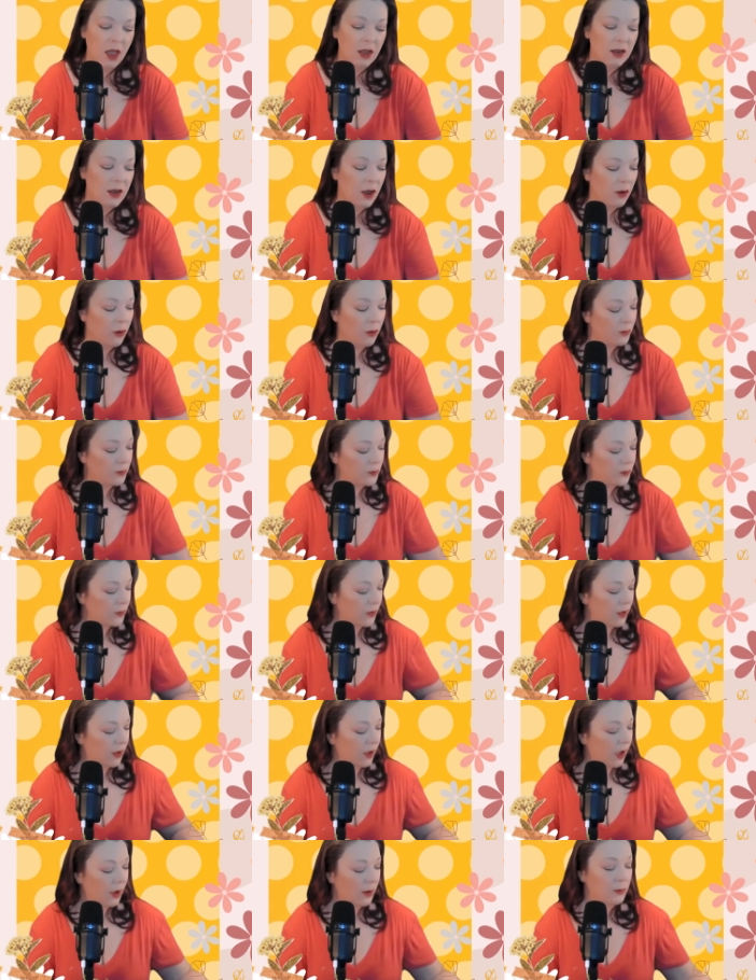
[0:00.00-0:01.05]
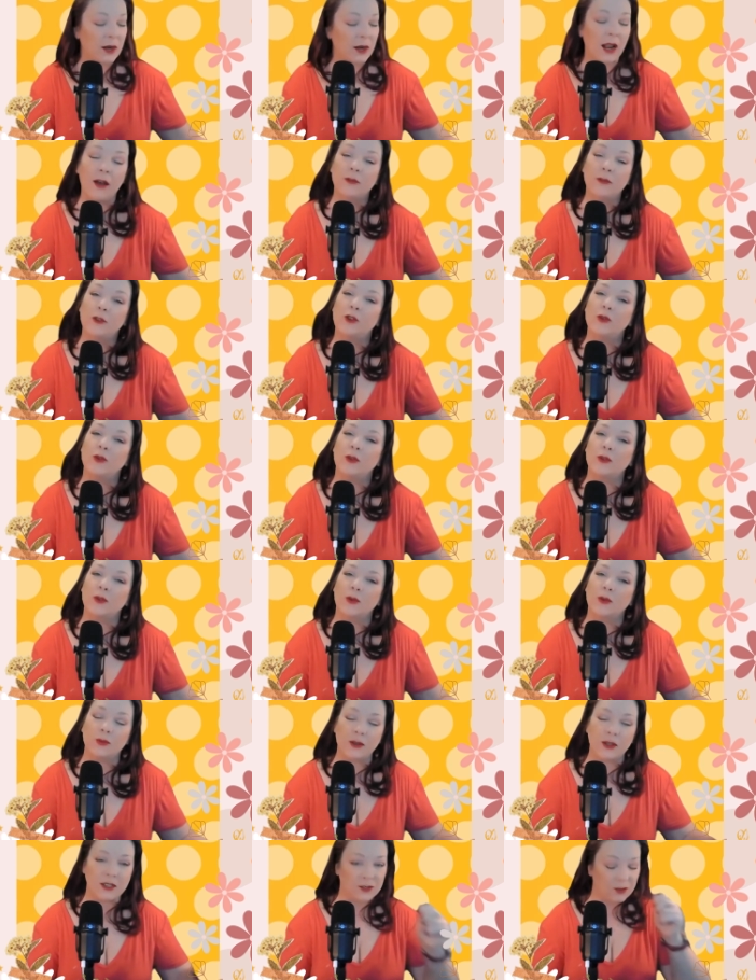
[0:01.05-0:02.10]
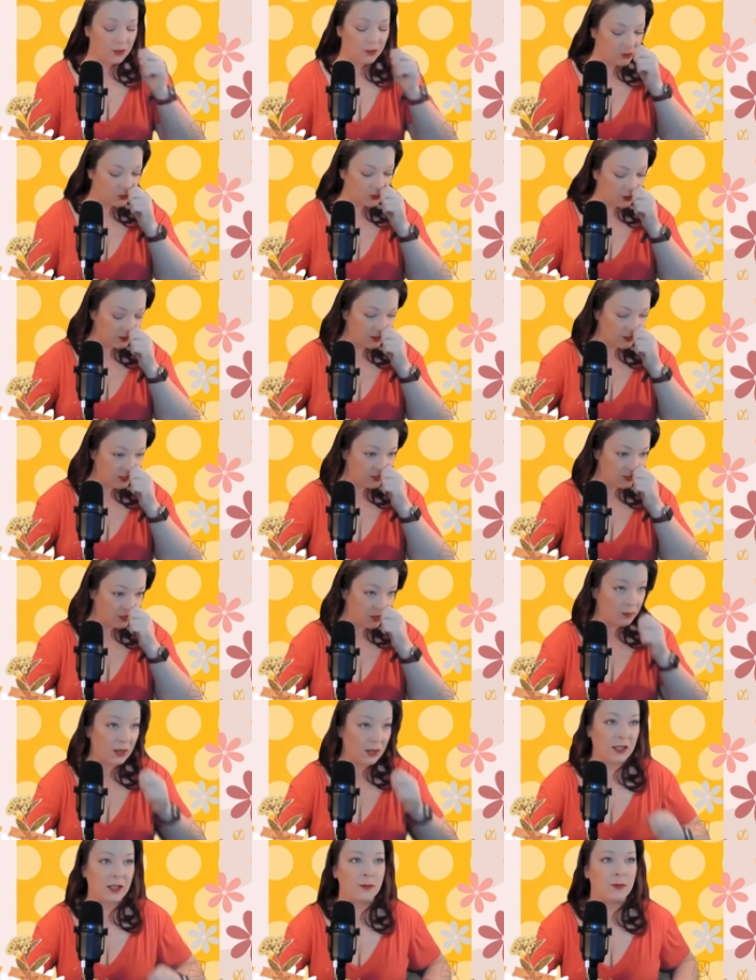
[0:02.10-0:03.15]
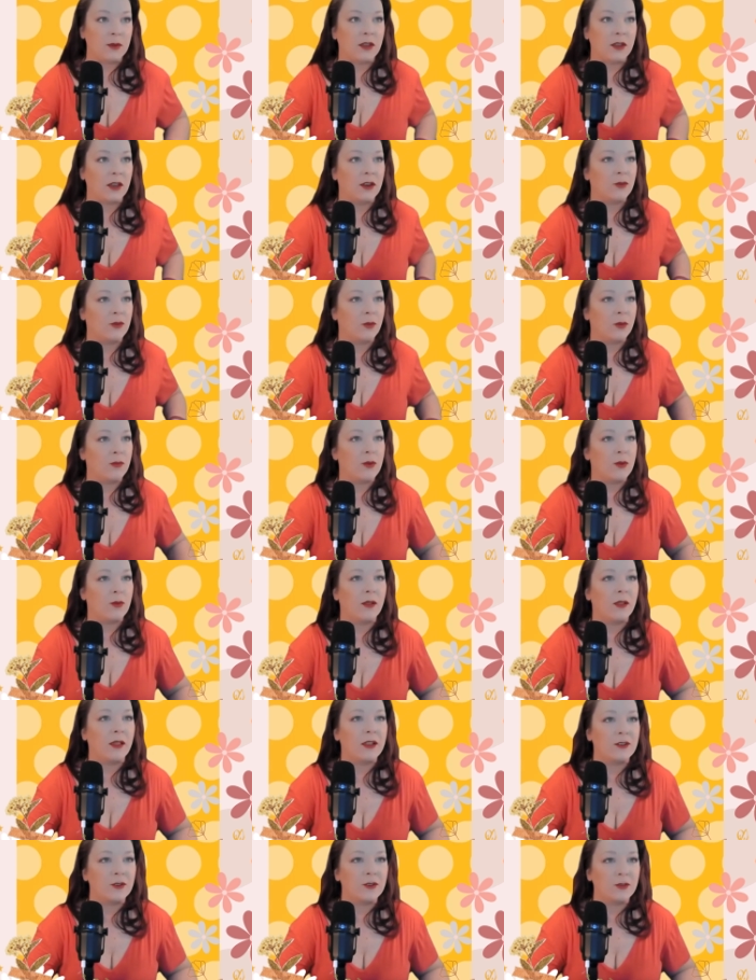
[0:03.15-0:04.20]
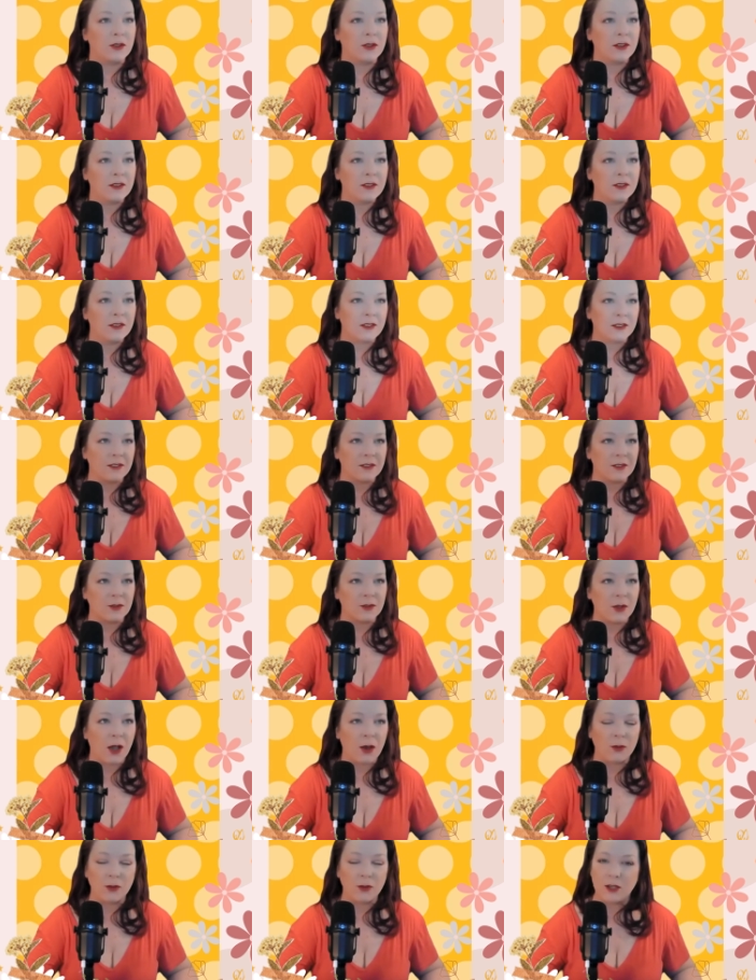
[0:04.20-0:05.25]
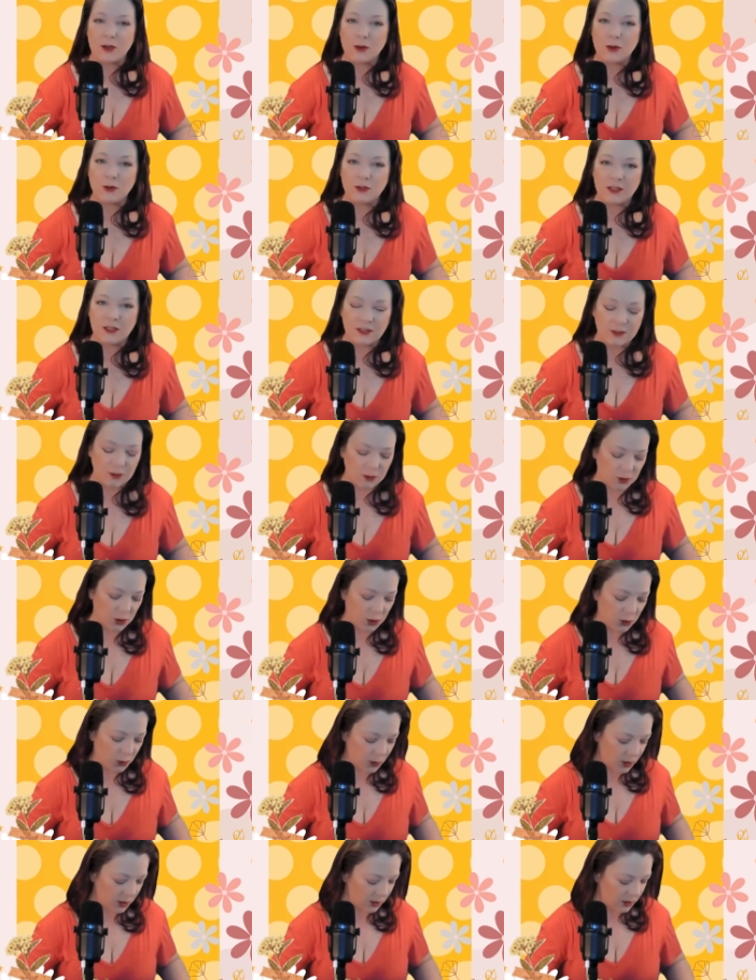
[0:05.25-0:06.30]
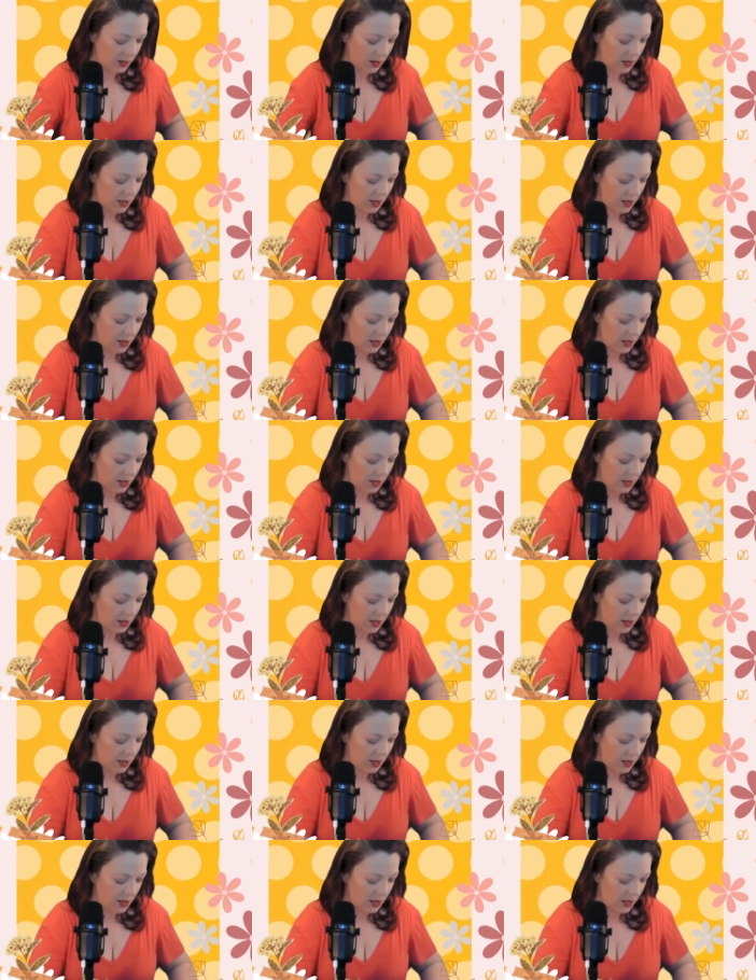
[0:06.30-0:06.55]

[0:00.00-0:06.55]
Now, I'm going to have to do a little research on this. I'm going to keep you guys with me while I do this. This is how the new season is going to work.